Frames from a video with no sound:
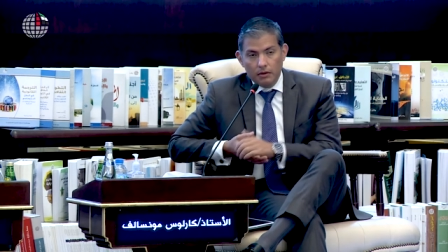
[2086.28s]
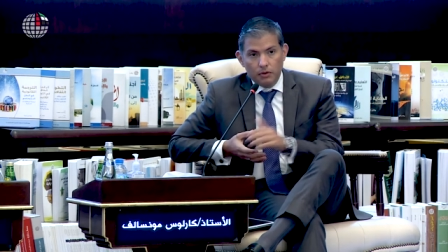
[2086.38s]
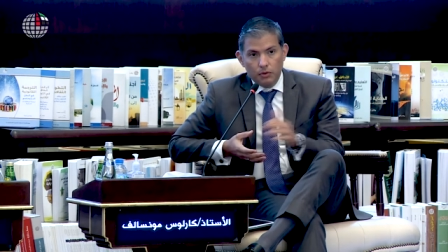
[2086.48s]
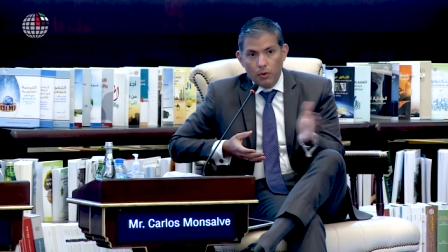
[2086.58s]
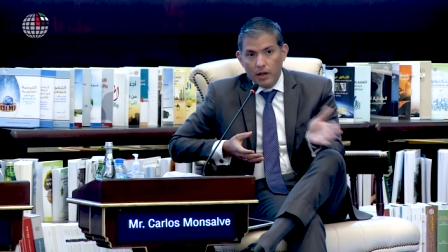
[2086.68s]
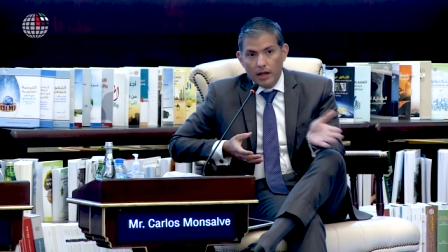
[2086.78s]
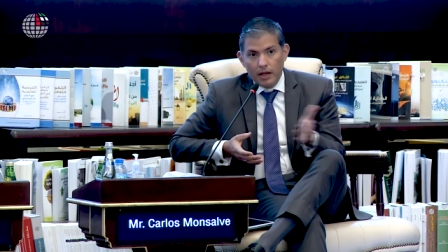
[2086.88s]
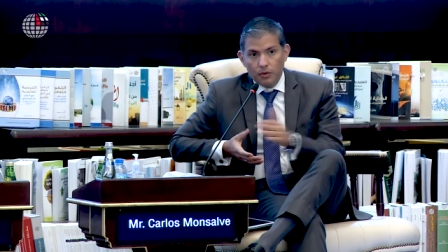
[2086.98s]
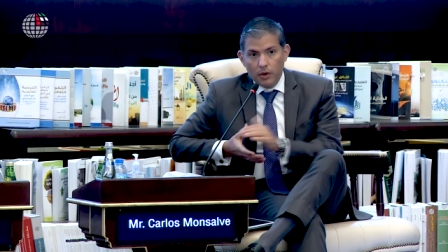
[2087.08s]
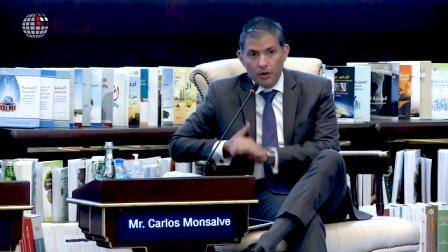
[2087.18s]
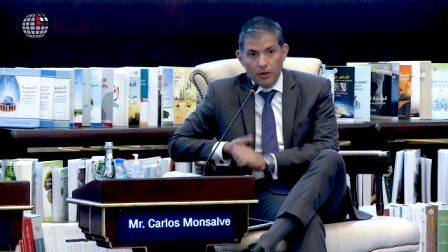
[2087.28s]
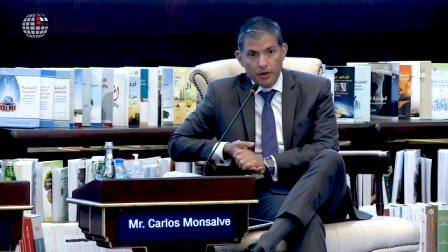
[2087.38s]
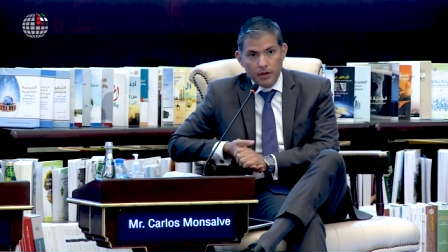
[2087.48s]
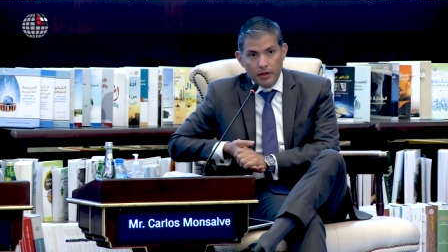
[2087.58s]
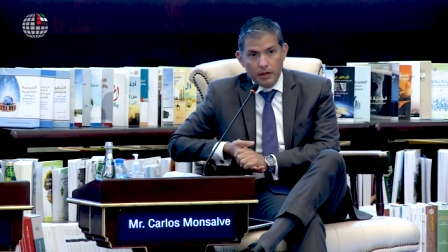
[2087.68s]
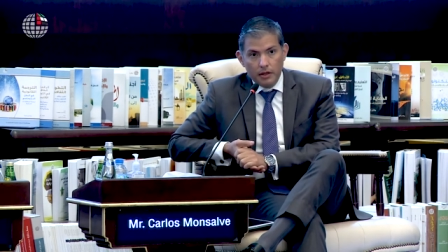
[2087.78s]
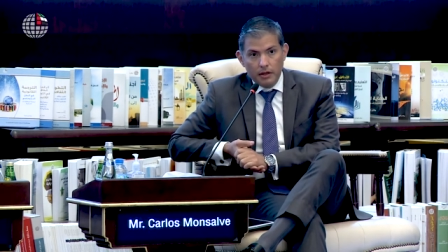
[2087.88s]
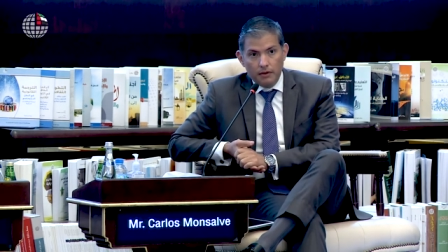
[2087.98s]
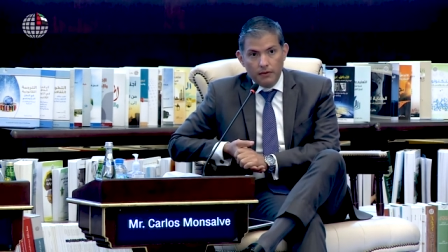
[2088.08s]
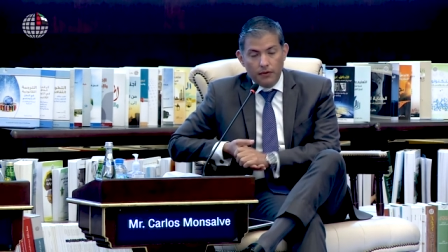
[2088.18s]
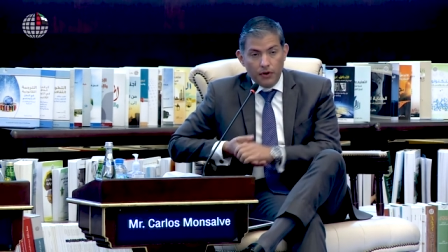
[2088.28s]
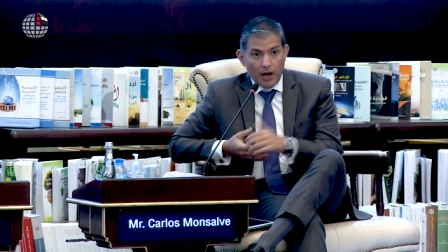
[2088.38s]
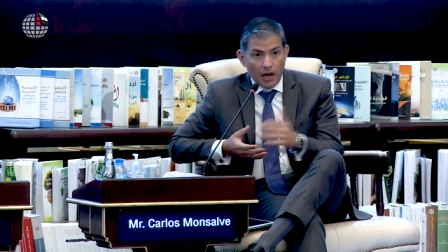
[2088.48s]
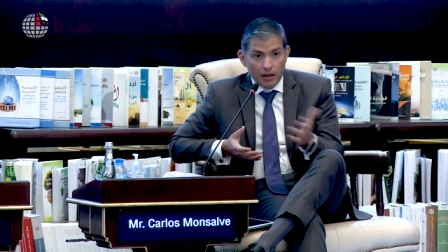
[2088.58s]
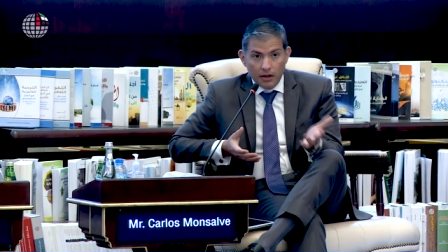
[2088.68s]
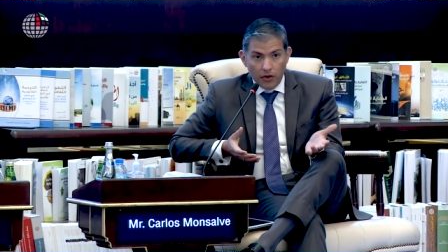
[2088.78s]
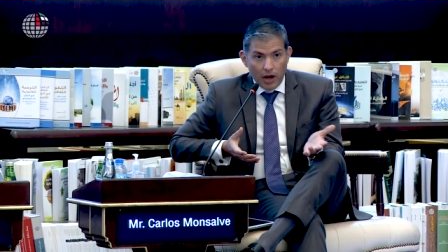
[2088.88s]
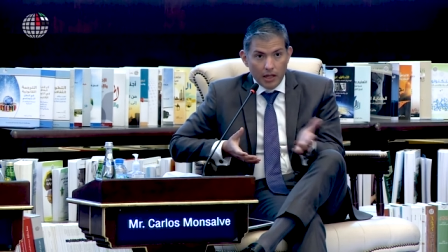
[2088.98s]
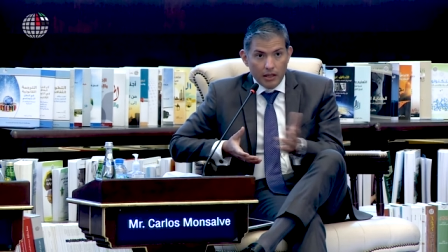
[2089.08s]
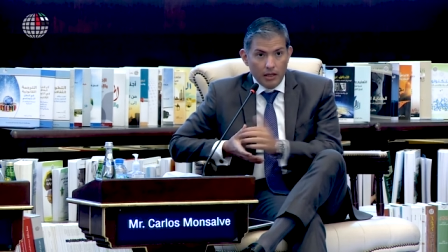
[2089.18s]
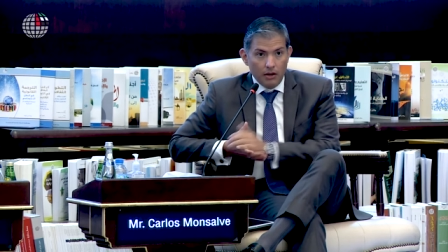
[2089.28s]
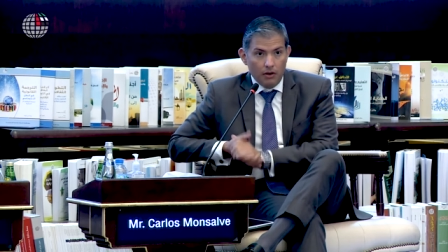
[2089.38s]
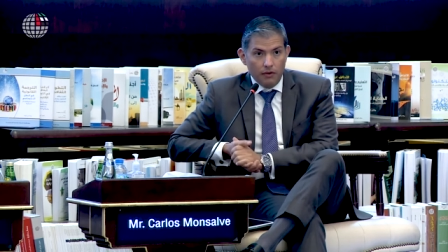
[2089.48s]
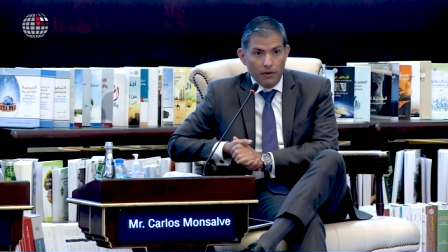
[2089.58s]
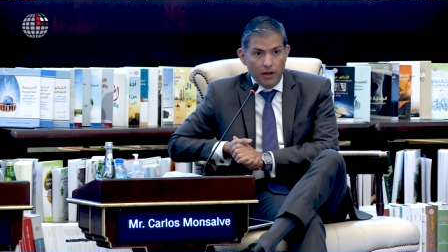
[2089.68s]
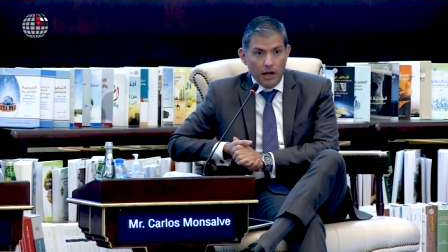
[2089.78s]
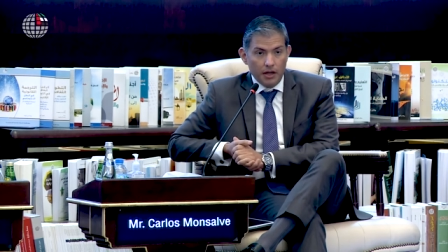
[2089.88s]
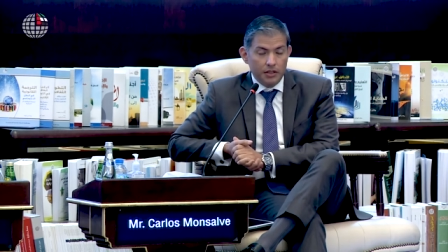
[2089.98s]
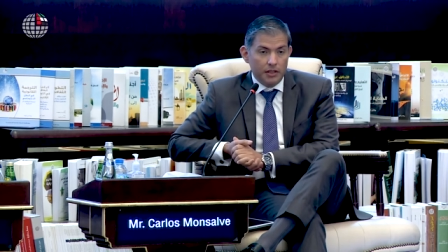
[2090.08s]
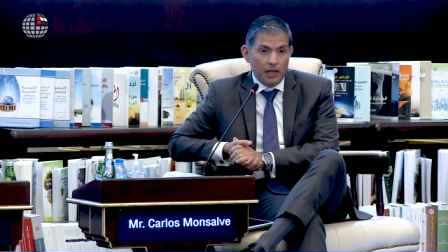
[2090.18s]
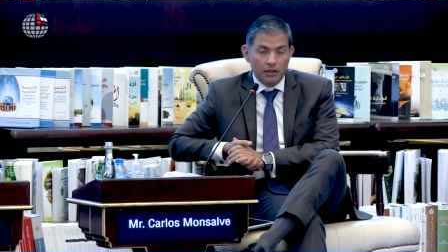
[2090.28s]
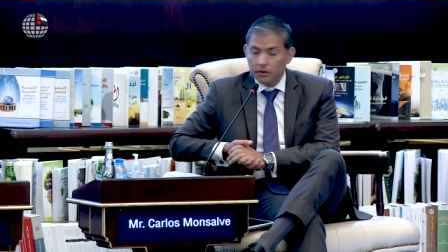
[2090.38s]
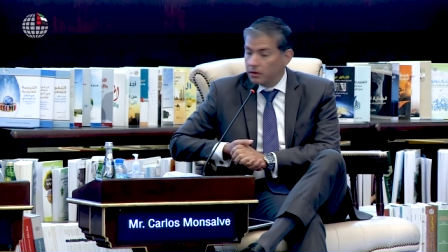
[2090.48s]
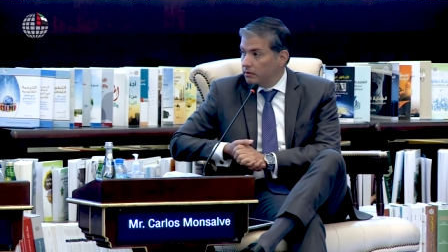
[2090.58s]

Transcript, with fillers: to one day to another, forgetting the reality of the energy sector.